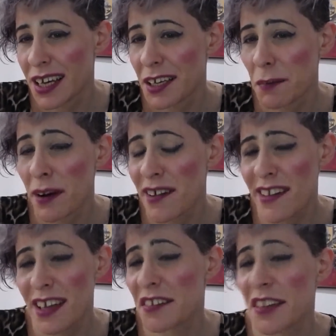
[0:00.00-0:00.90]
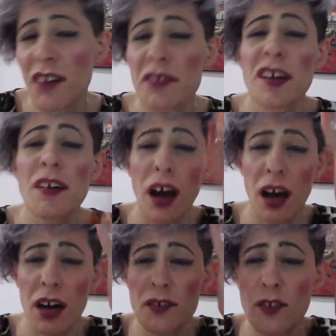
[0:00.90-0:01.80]
You're pushing yourself so
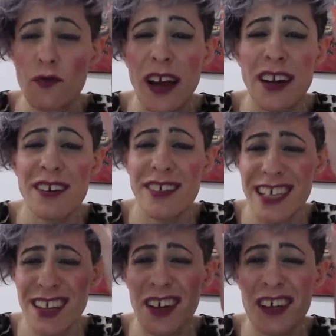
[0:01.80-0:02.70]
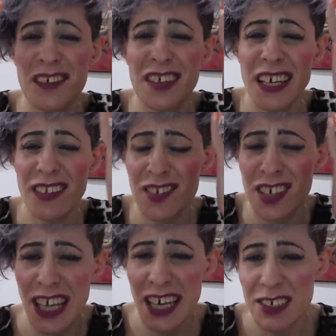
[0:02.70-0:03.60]
hard to rationalize and
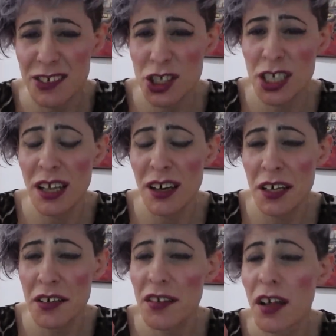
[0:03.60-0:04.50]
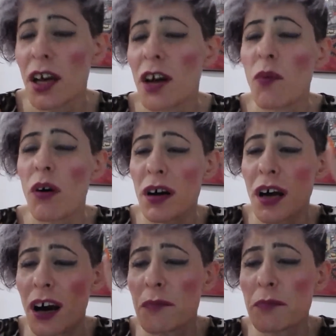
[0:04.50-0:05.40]
intellectualize what
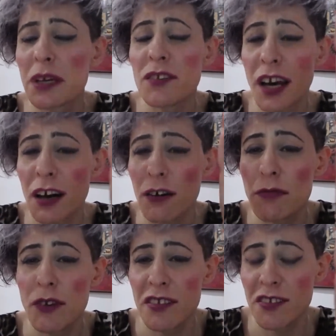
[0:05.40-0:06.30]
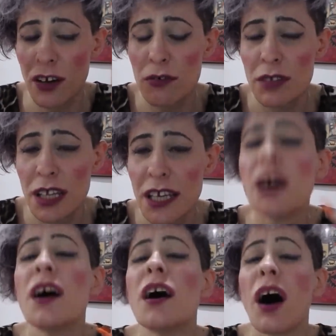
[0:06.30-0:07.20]
can't be dealt with solely
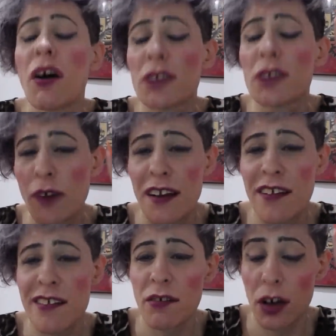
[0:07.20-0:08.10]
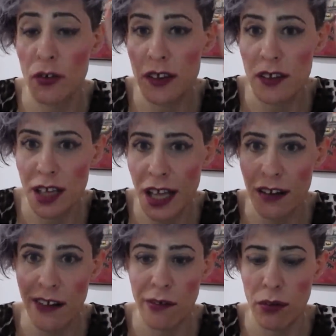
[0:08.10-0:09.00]
on a rational or
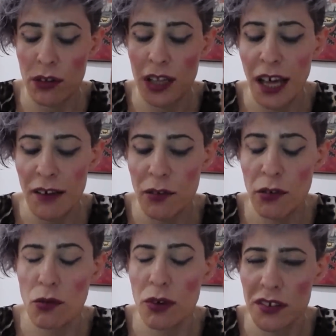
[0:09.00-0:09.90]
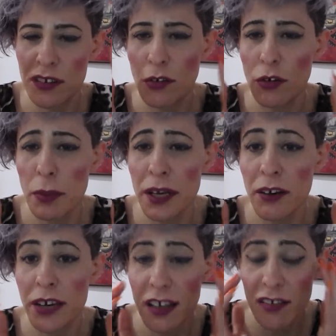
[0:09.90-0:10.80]
intellectual level, Scorpio.
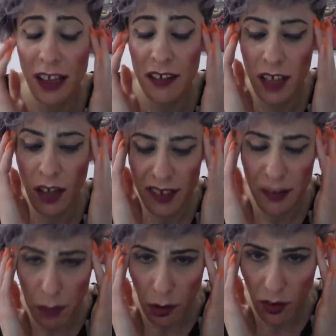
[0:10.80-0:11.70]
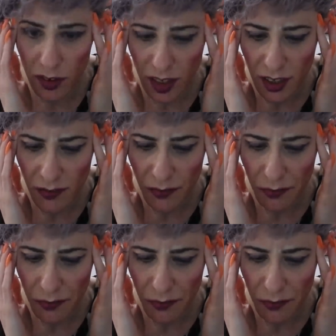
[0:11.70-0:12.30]
Yes, that stuff's important.